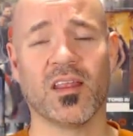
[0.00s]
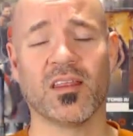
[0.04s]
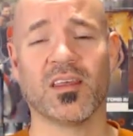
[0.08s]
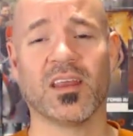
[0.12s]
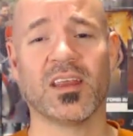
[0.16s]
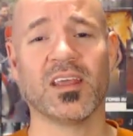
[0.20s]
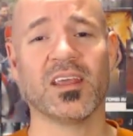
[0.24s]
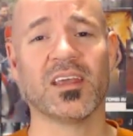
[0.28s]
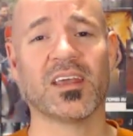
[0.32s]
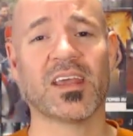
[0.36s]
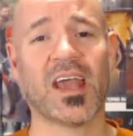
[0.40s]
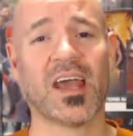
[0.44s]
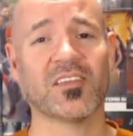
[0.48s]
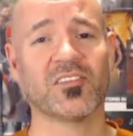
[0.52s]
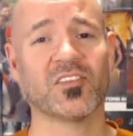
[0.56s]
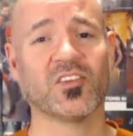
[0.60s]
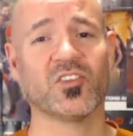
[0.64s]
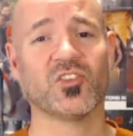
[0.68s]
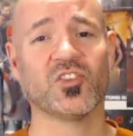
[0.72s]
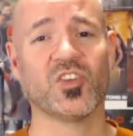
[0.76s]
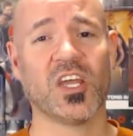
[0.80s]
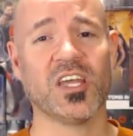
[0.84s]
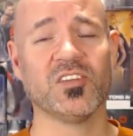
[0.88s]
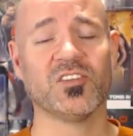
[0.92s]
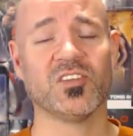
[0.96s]
that he cast a
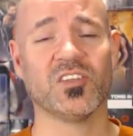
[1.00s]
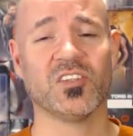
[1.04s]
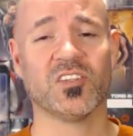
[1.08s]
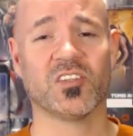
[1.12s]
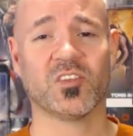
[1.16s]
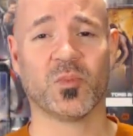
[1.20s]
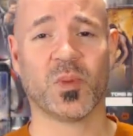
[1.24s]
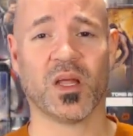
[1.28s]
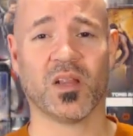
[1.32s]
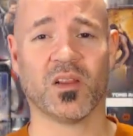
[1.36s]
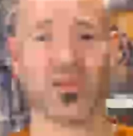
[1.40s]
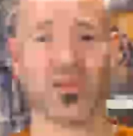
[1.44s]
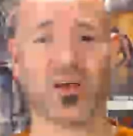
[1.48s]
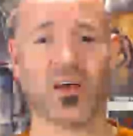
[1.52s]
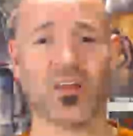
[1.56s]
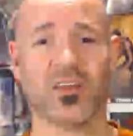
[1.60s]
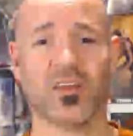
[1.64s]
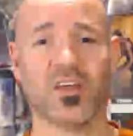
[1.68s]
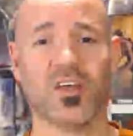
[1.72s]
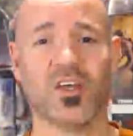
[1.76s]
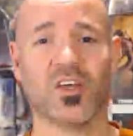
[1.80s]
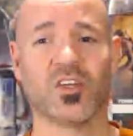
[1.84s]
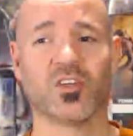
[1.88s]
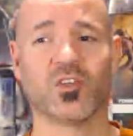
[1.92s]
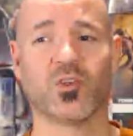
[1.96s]
changing spell
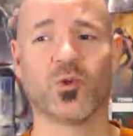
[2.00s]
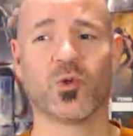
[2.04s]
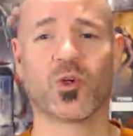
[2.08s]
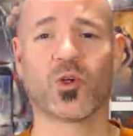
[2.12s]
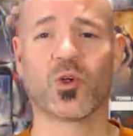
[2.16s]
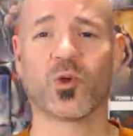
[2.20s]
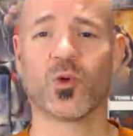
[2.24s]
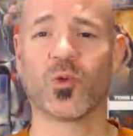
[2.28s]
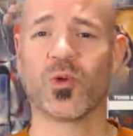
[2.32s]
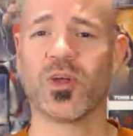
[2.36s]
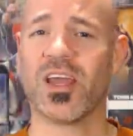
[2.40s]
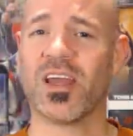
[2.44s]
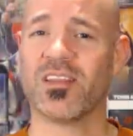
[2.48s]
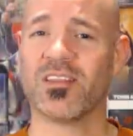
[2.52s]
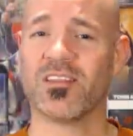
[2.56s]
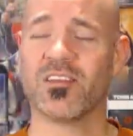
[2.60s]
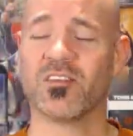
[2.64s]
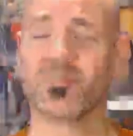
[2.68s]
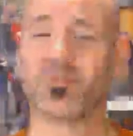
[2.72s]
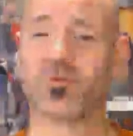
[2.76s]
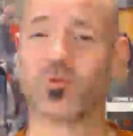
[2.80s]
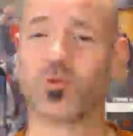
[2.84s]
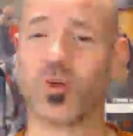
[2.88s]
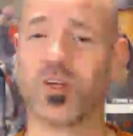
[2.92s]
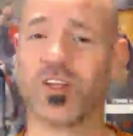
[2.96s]
on to create
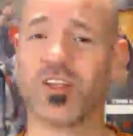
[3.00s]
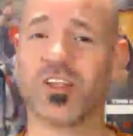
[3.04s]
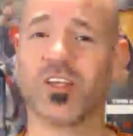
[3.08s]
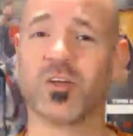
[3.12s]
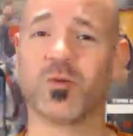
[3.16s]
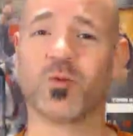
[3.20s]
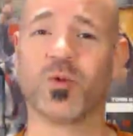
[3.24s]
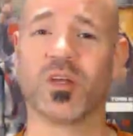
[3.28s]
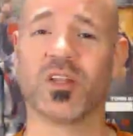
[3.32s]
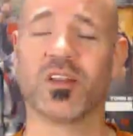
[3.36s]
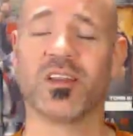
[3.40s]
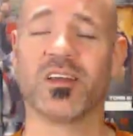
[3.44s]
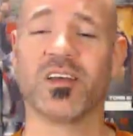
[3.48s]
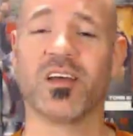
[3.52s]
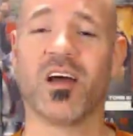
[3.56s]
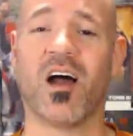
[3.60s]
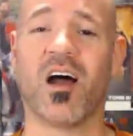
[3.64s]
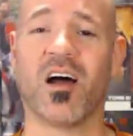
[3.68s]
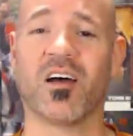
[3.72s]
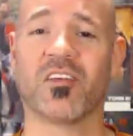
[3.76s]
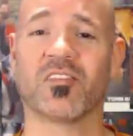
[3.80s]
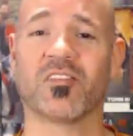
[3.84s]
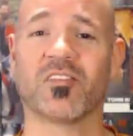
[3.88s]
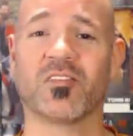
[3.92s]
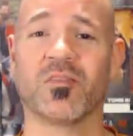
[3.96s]
this really, really
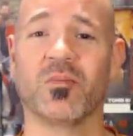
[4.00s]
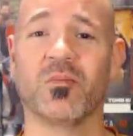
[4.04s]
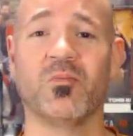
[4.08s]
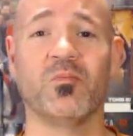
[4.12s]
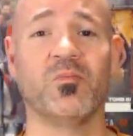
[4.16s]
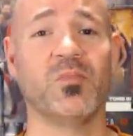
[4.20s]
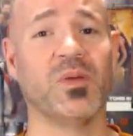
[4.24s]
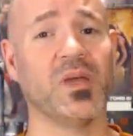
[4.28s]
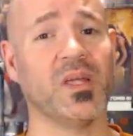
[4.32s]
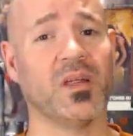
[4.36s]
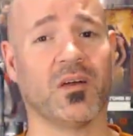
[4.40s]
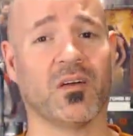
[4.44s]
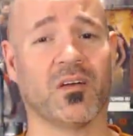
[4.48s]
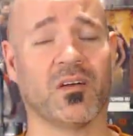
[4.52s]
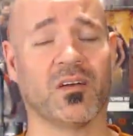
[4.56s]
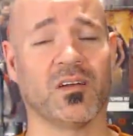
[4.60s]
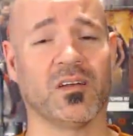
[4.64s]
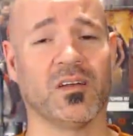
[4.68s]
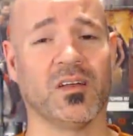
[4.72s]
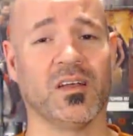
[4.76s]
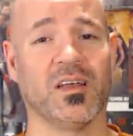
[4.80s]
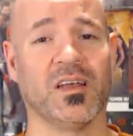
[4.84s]
awesome beer.